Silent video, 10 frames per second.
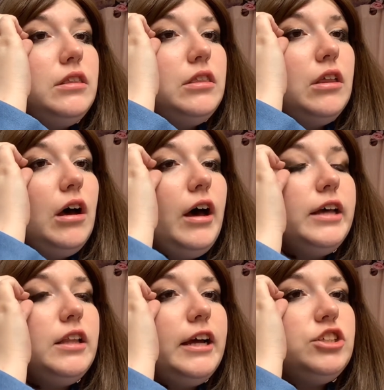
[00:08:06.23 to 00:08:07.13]
the
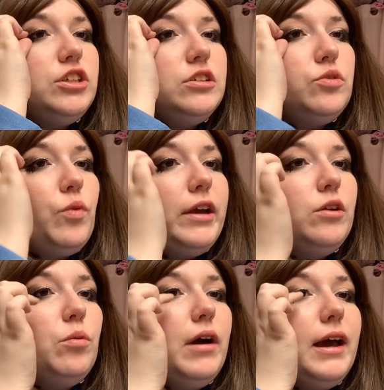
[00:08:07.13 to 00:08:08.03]
eyelashes right
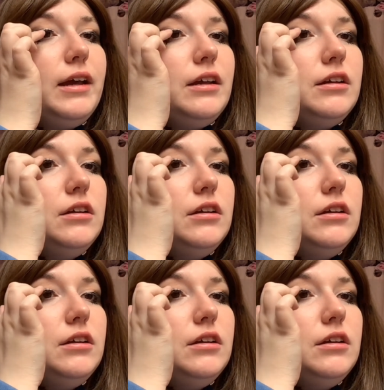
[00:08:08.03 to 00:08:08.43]
away.